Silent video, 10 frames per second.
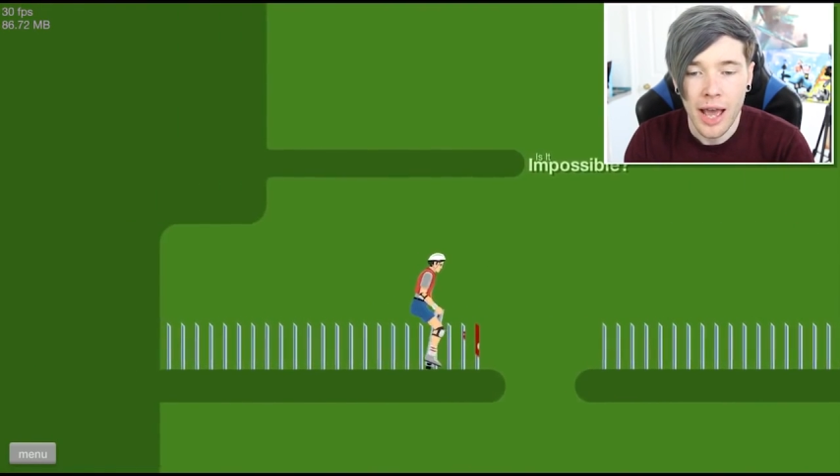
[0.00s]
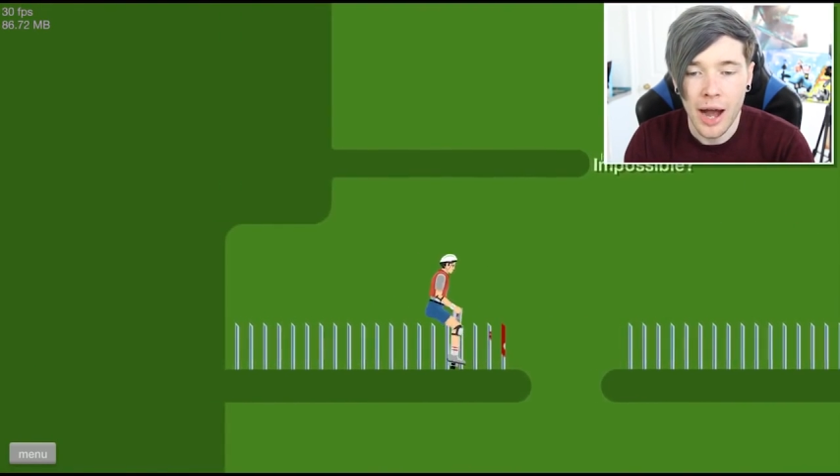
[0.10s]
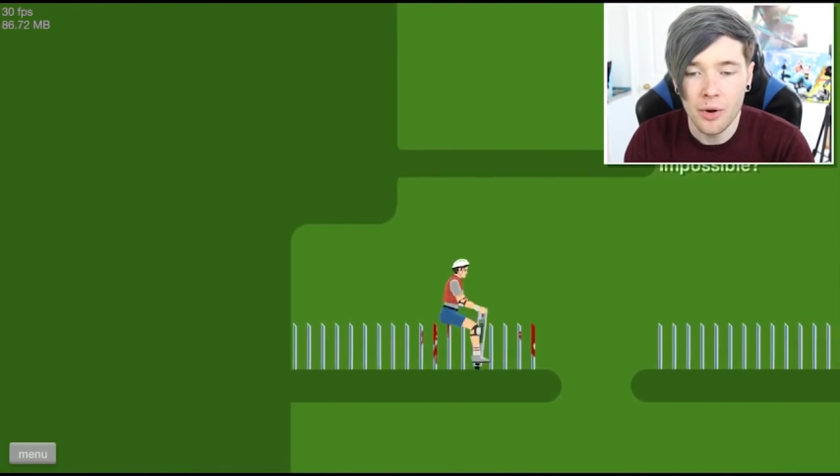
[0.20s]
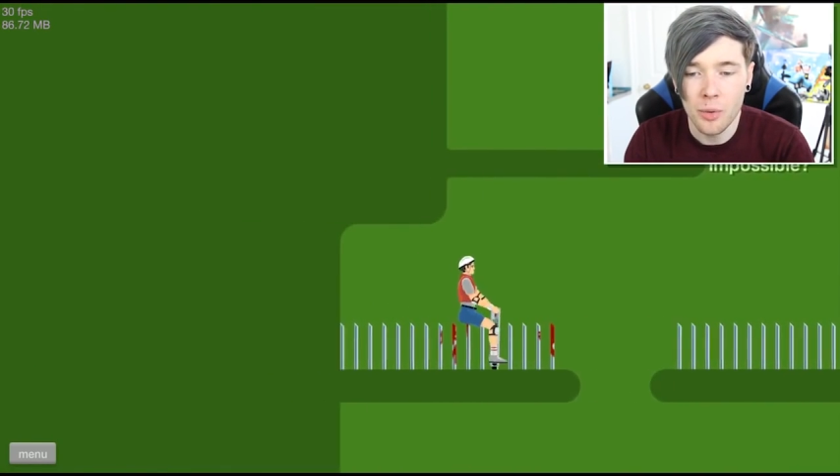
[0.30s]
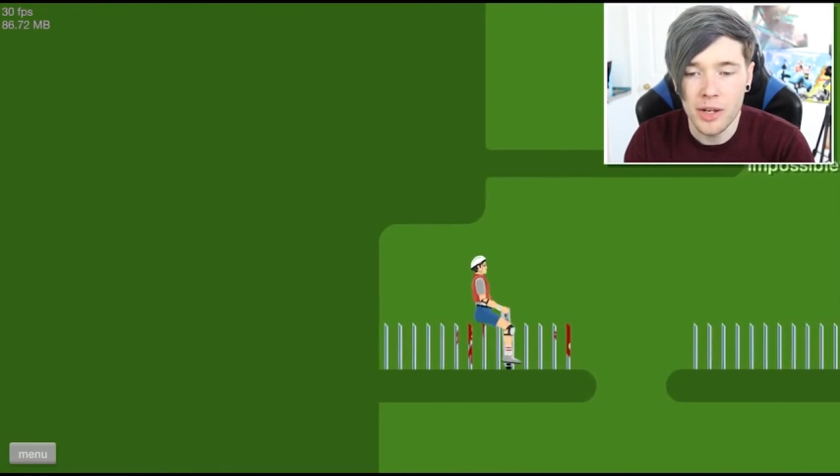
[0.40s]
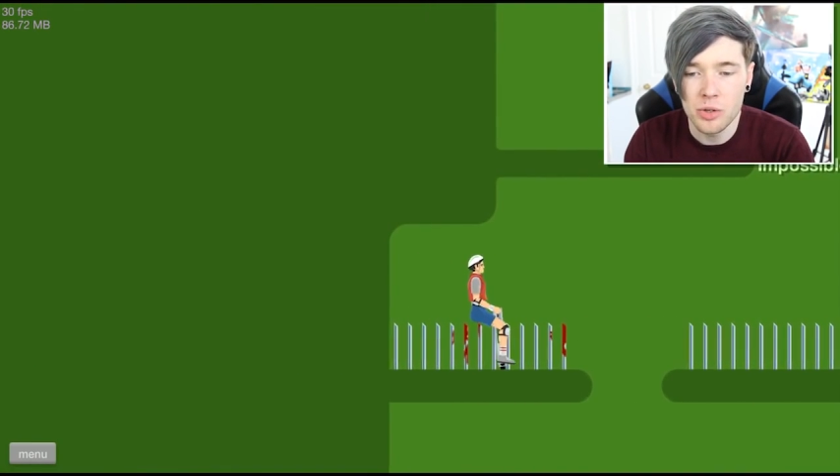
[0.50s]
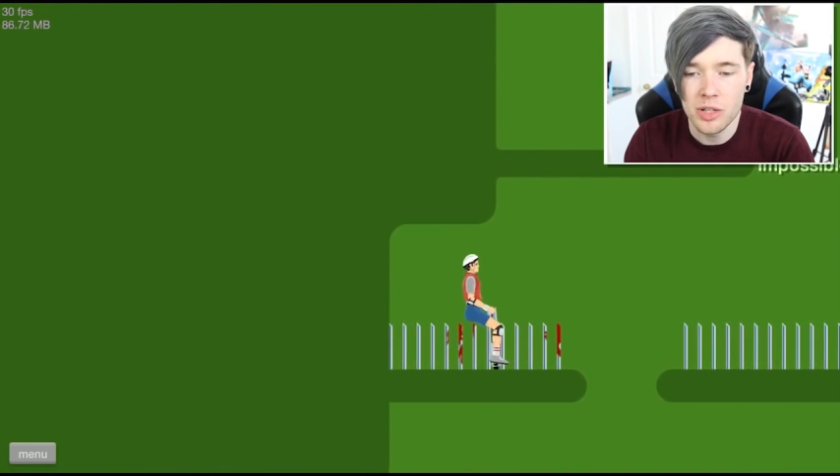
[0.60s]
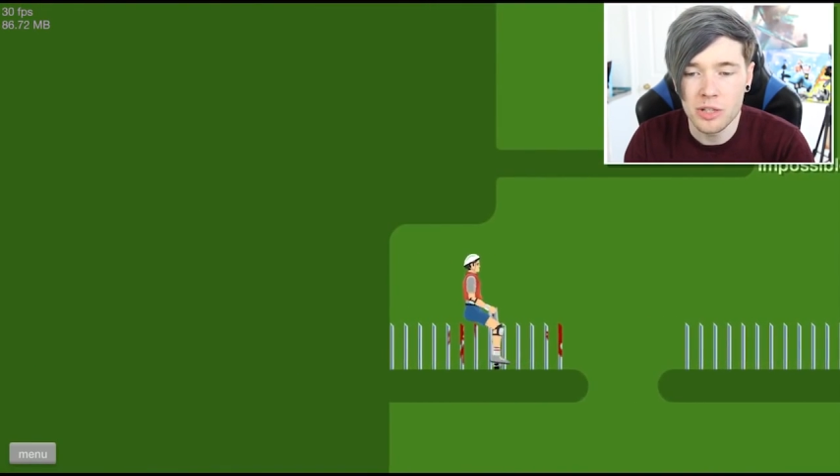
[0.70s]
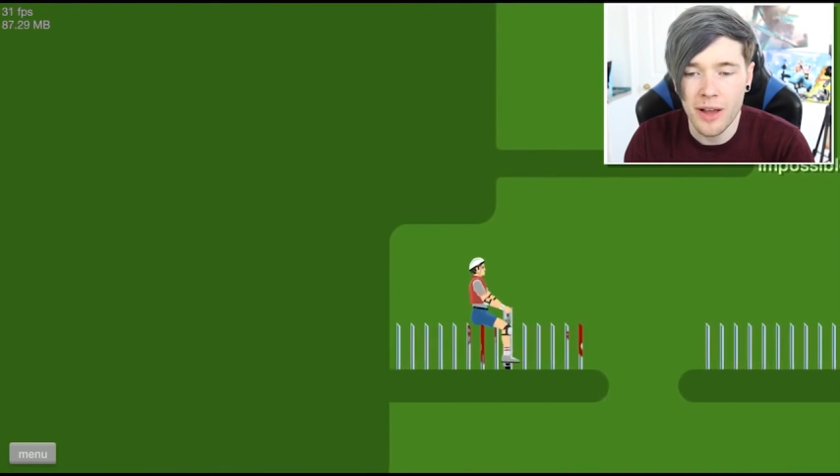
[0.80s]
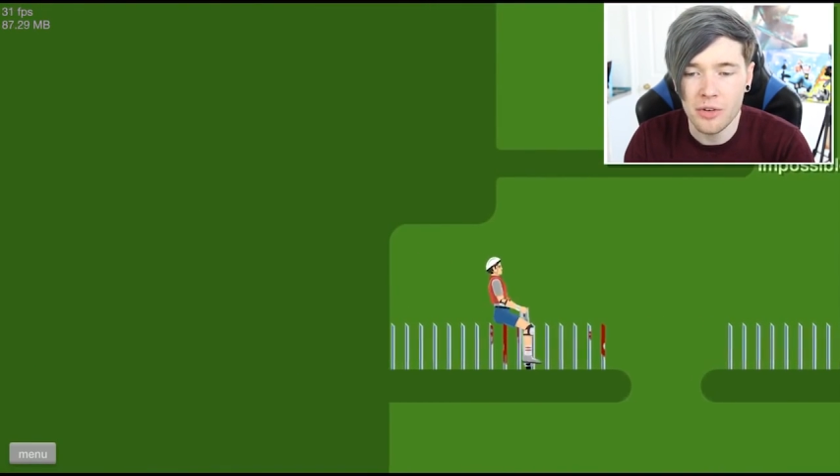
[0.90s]
How do I do
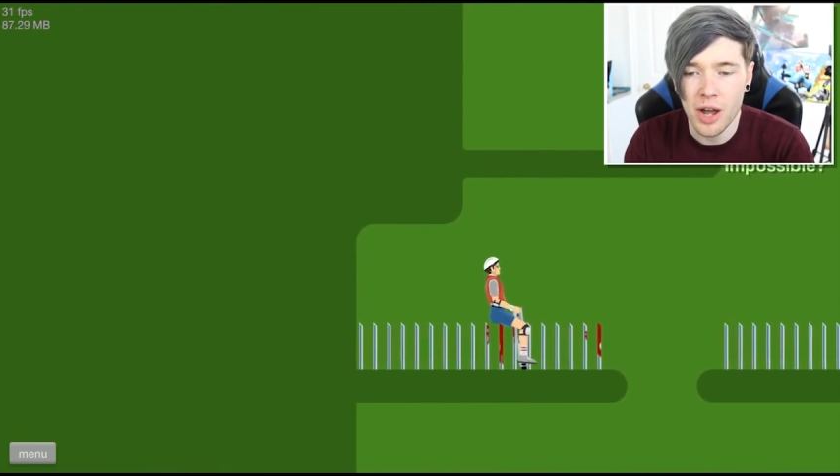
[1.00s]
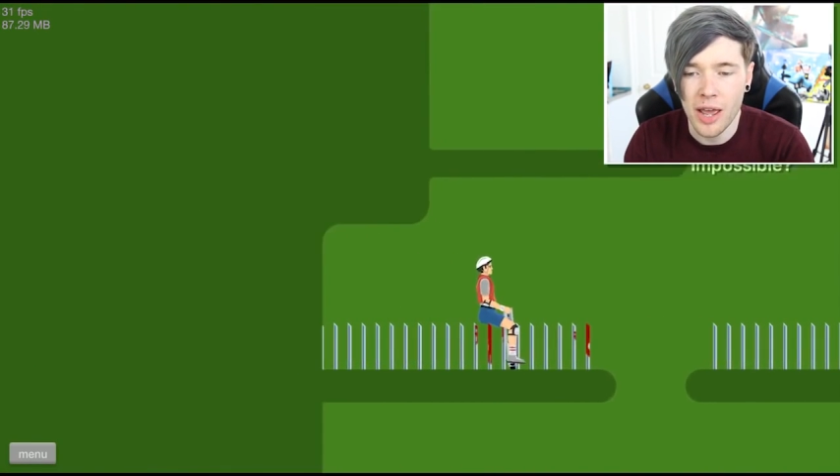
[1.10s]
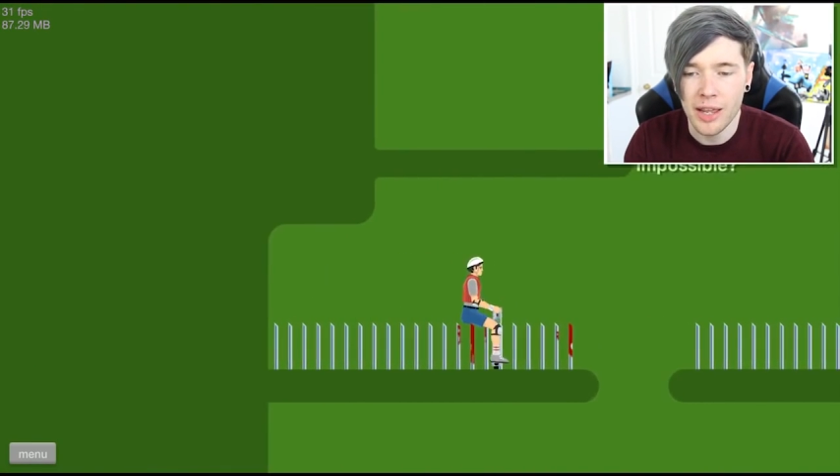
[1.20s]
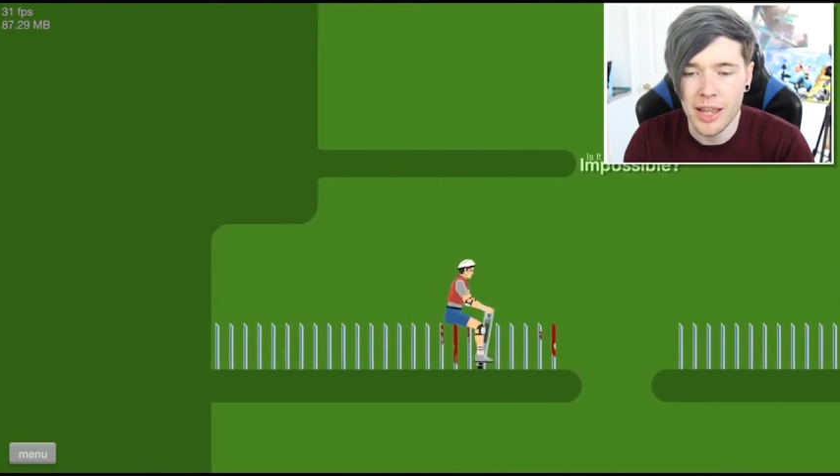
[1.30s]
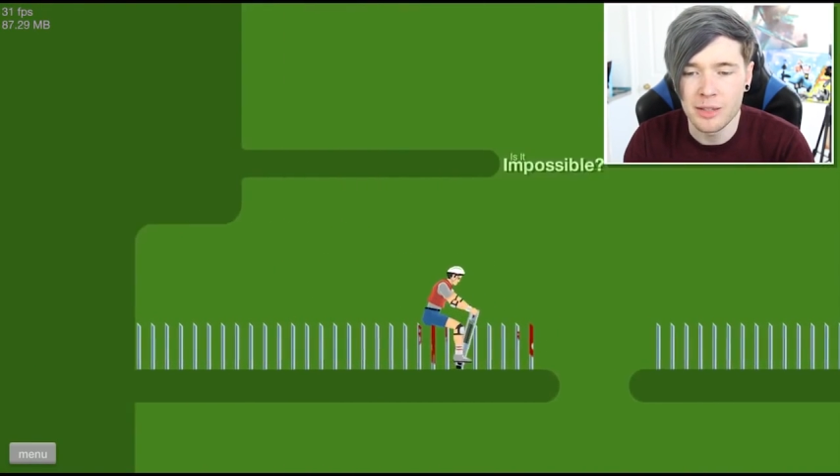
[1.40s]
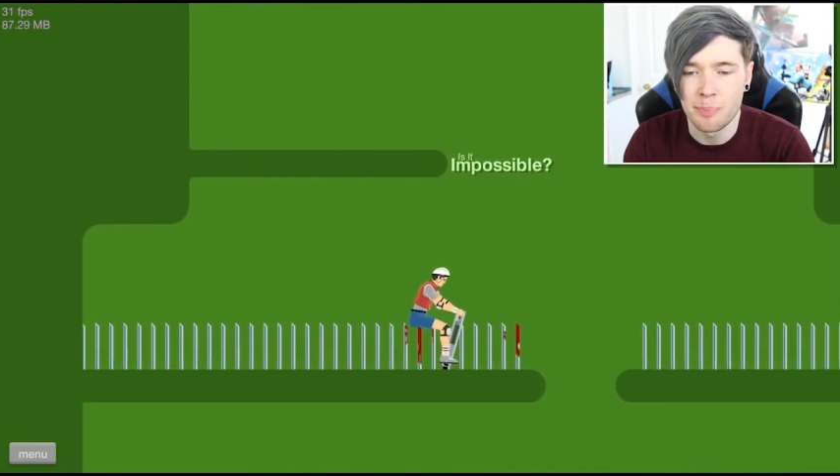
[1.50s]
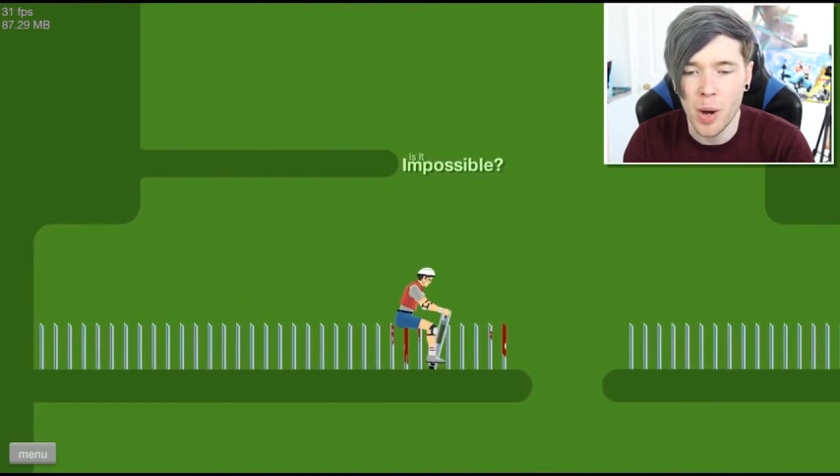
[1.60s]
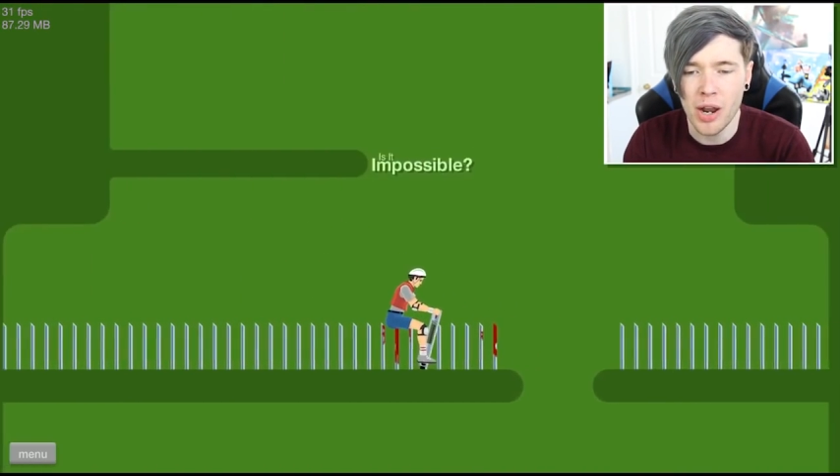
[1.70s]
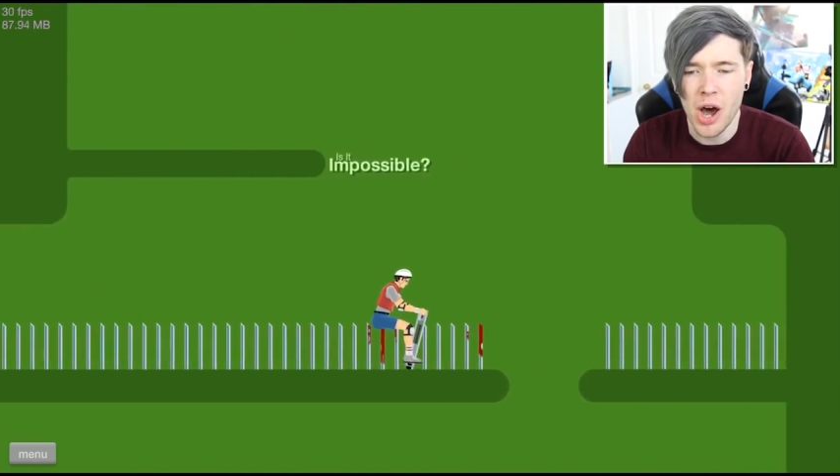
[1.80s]
this without dying? His butt.